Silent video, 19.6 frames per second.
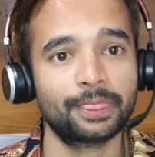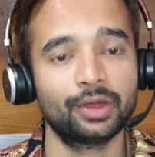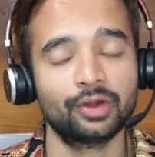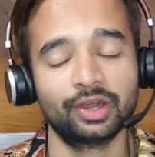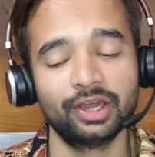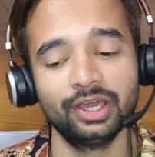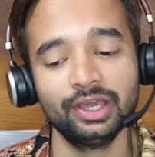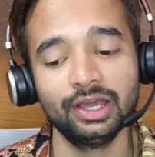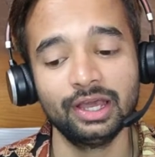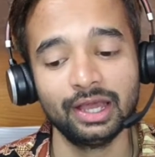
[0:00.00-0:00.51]

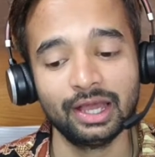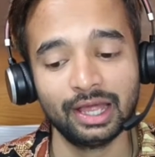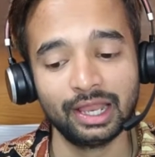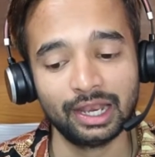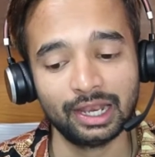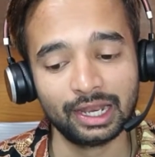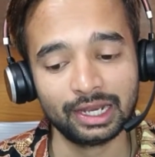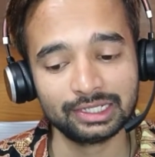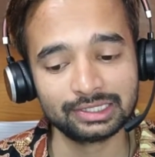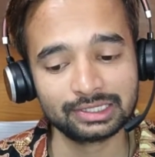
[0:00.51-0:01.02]
Okay,
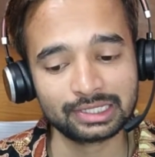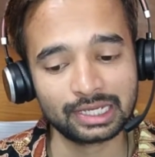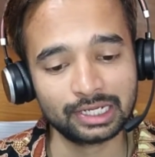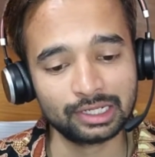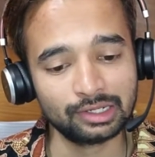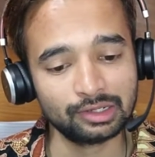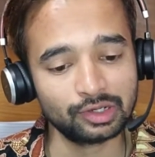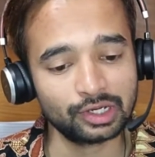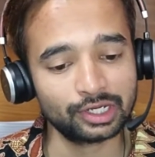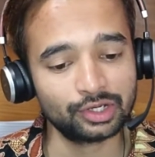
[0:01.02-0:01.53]
let us
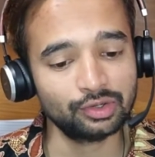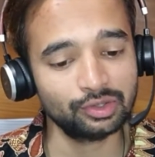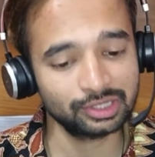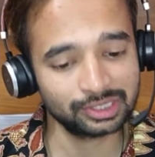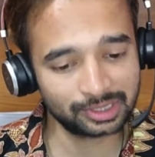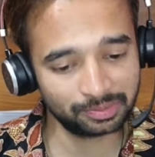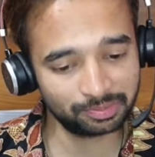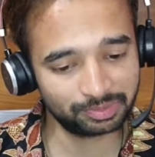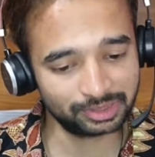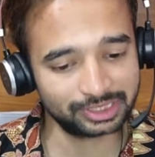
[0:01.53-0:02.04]
get into, get into a
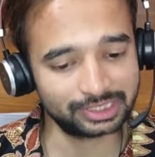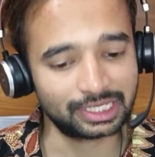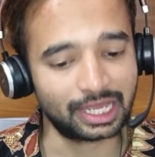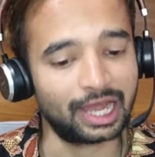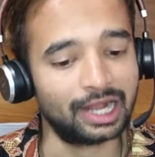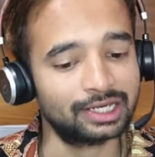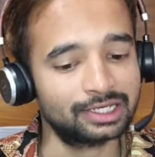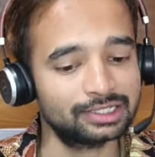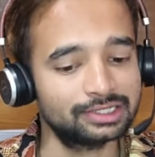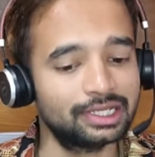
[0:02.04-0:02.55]
simple
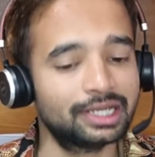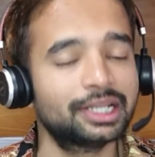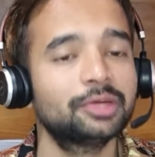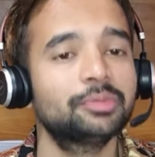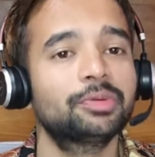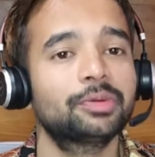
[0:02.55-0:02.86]
chart that I